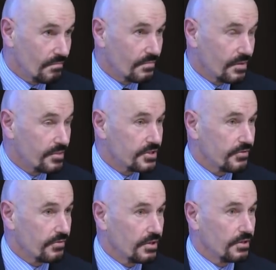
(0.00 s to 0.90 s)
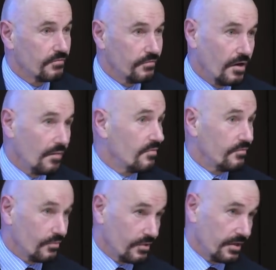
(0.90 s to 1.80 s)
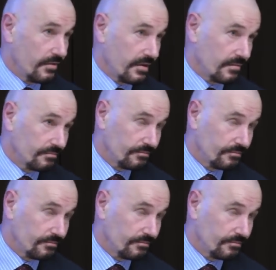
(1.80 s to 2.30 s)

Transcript: the material that you file before the hearing,